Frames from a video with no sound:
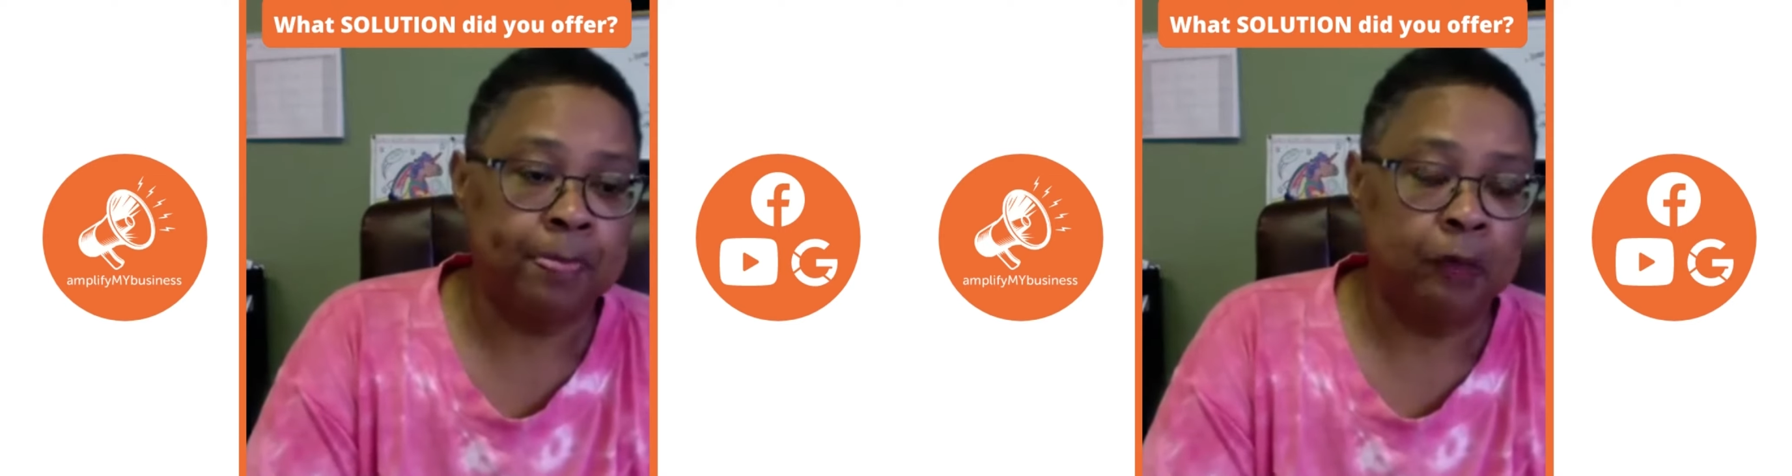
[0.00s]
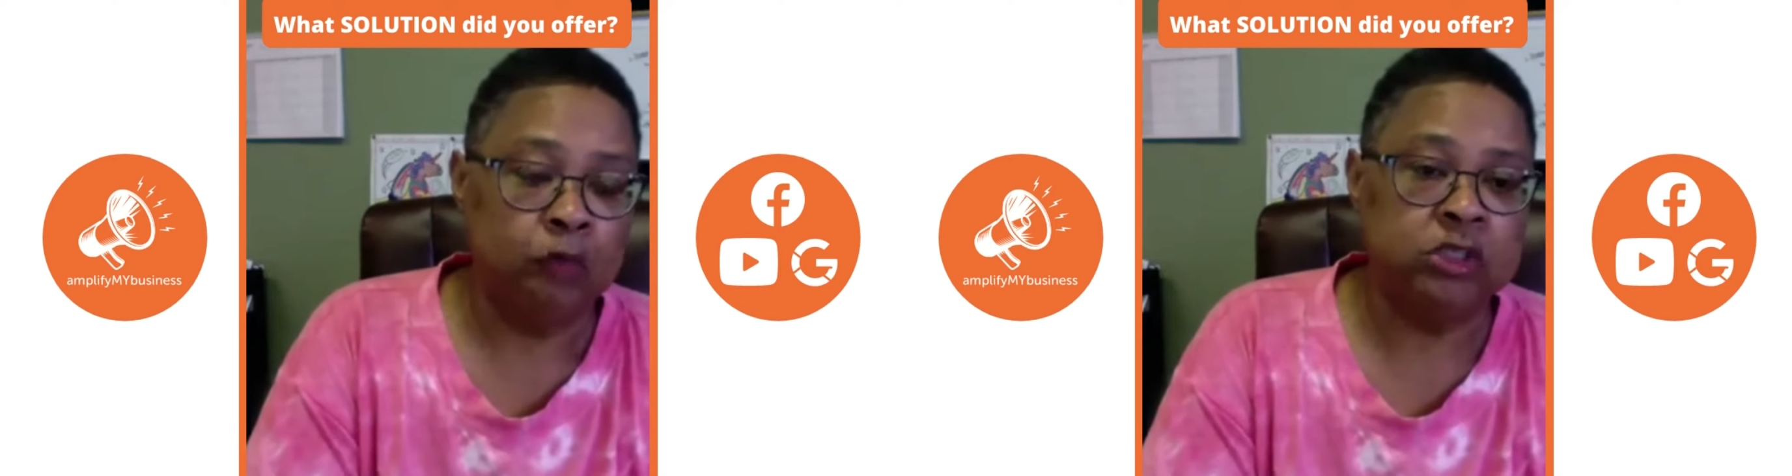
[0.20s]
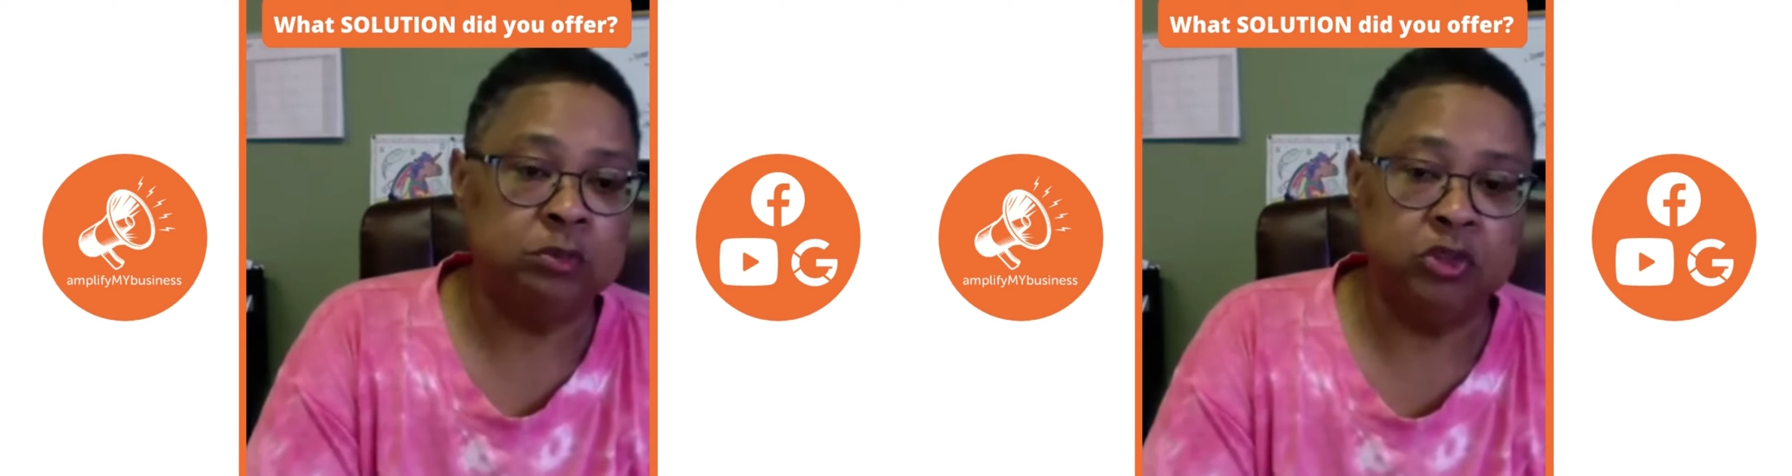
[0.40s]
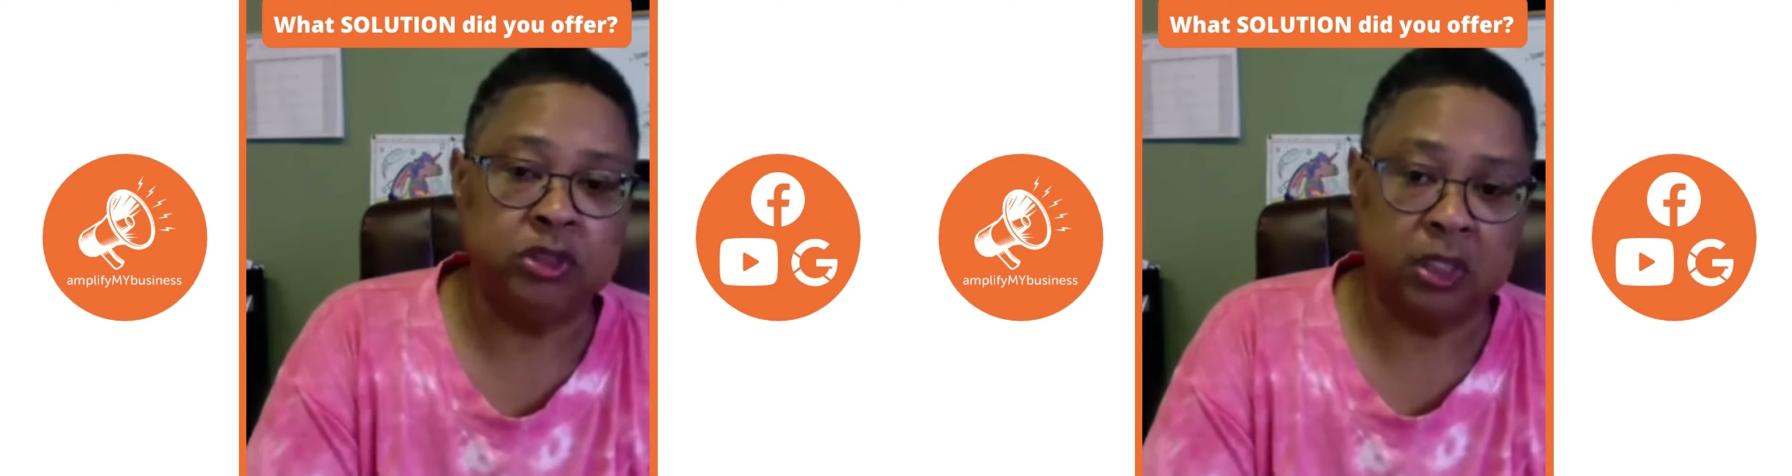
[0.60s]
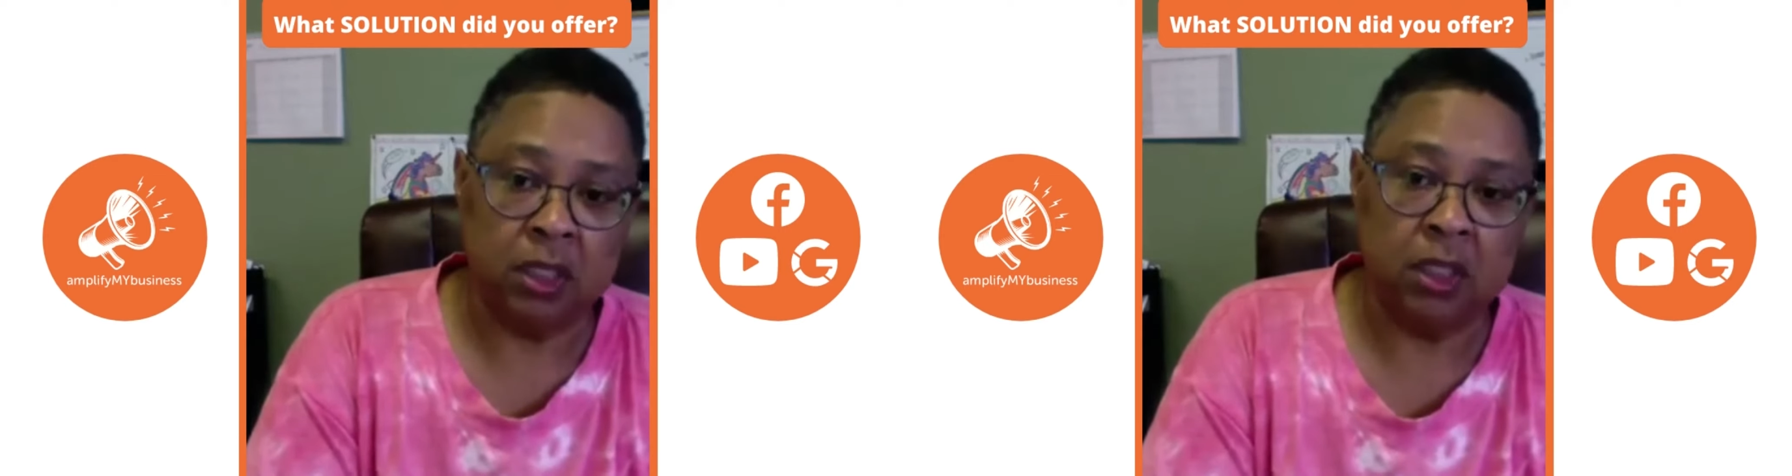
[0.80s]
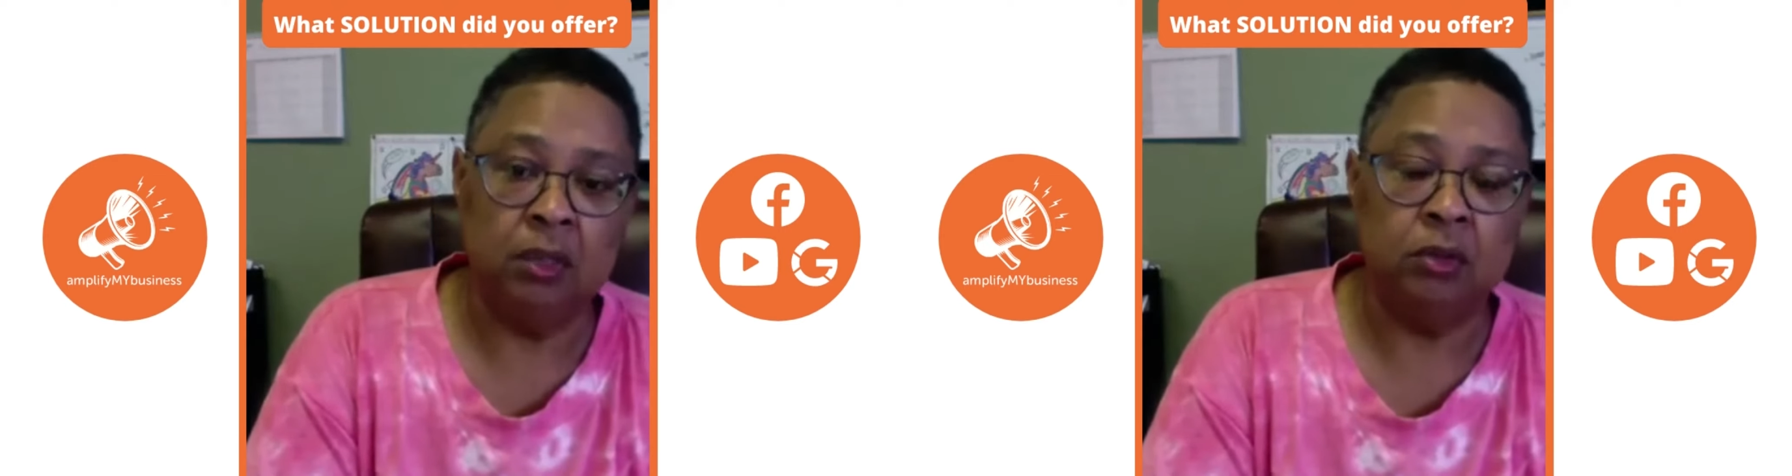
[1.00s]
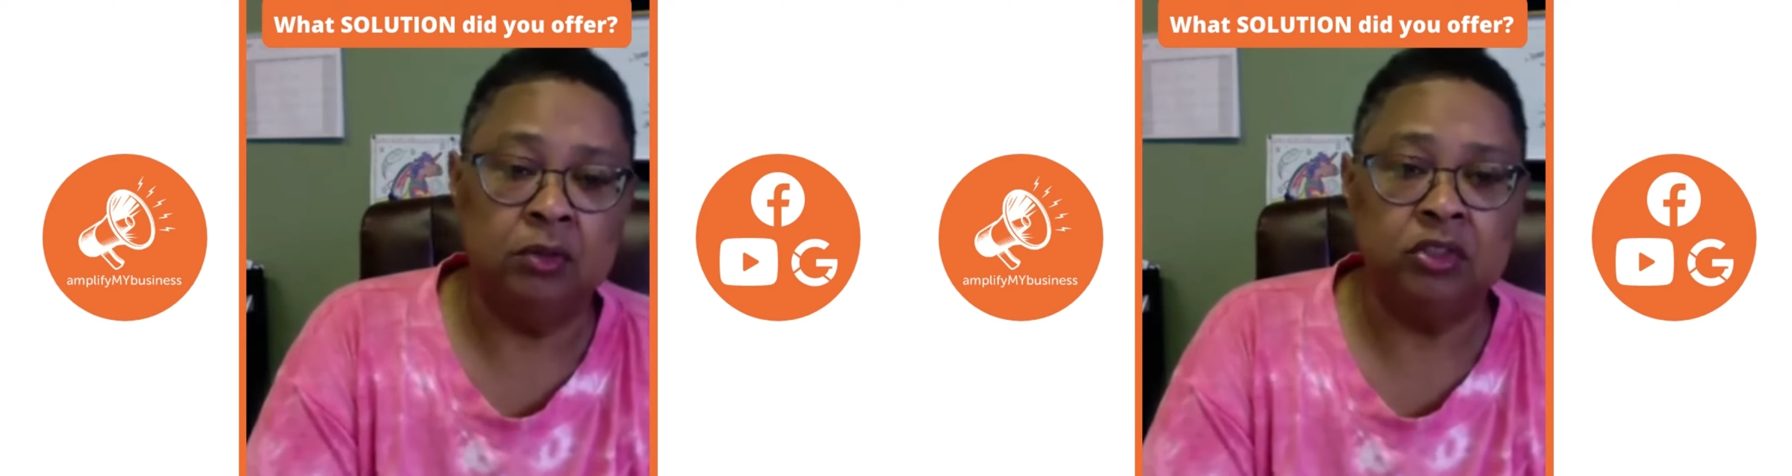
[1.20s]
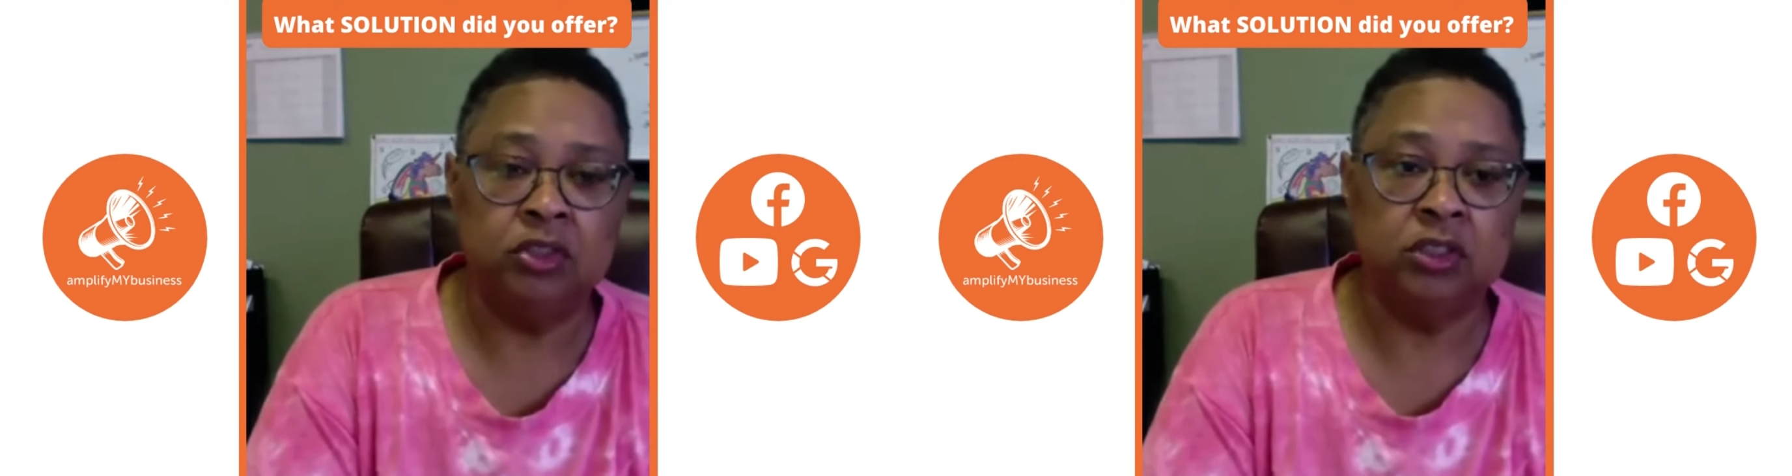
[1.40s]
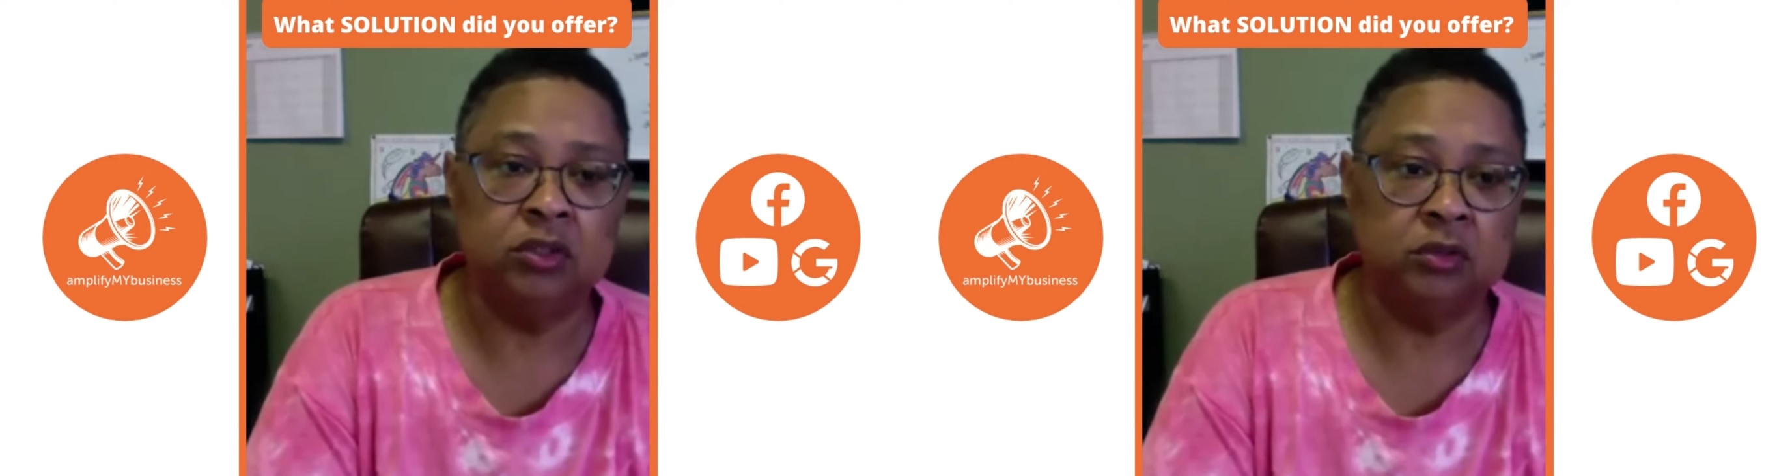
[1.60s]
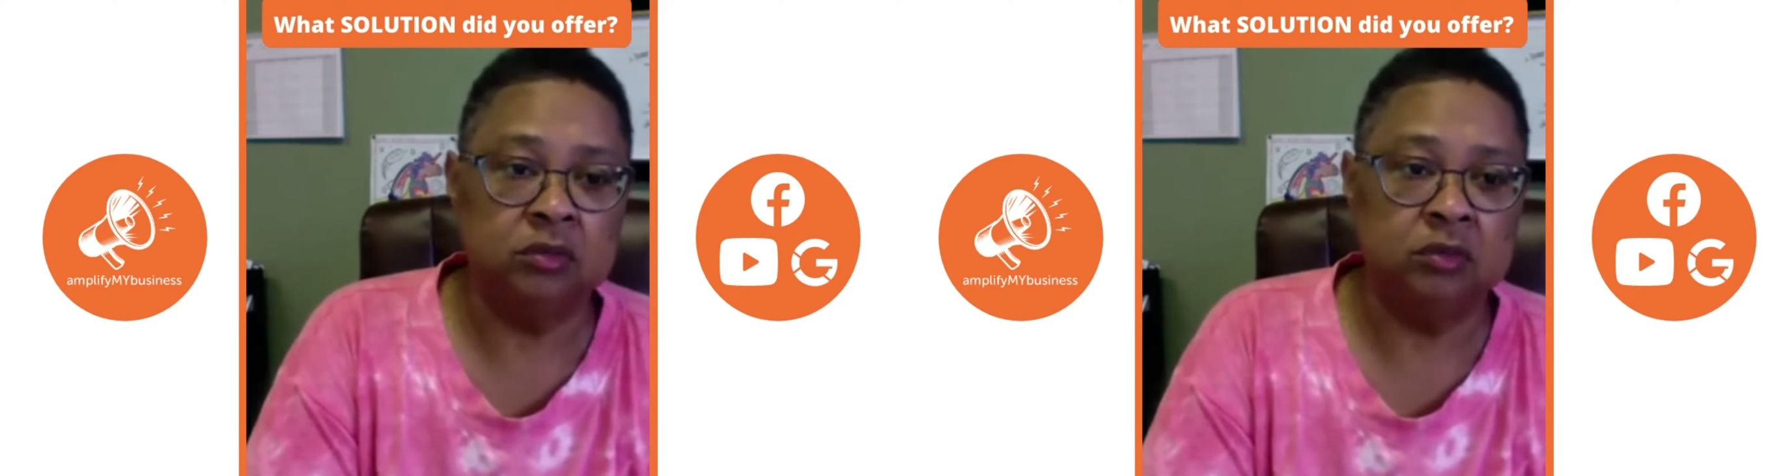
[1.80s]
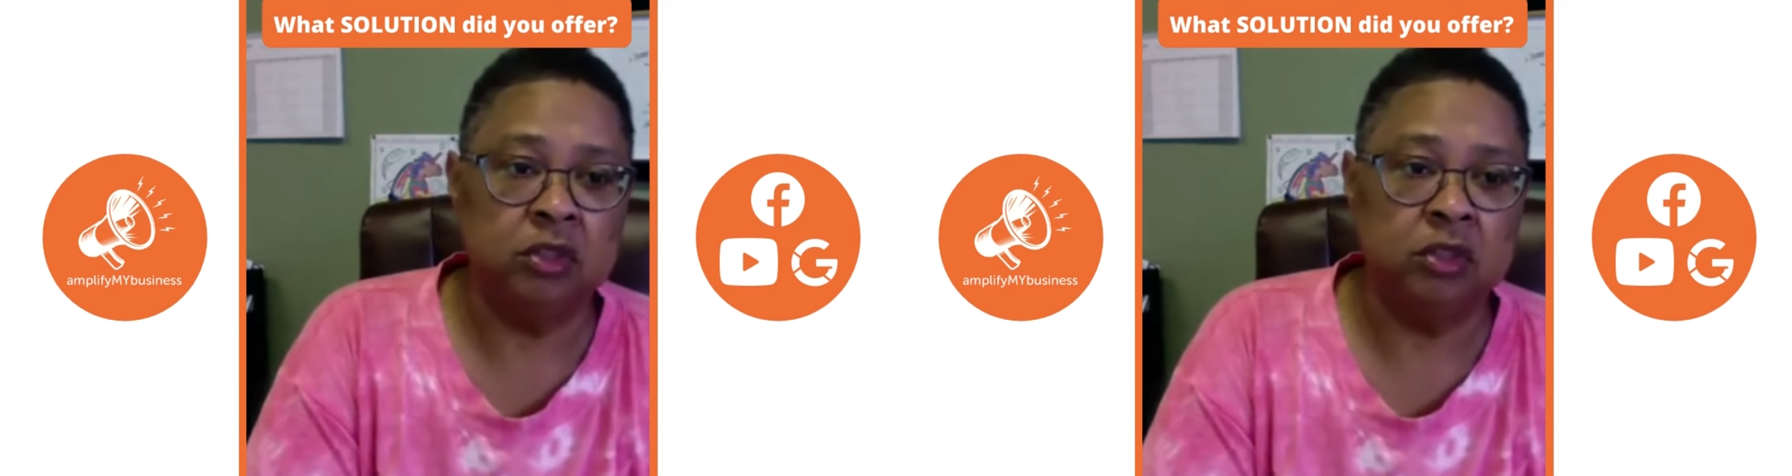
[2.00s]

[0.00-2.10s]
we're supposed to close to,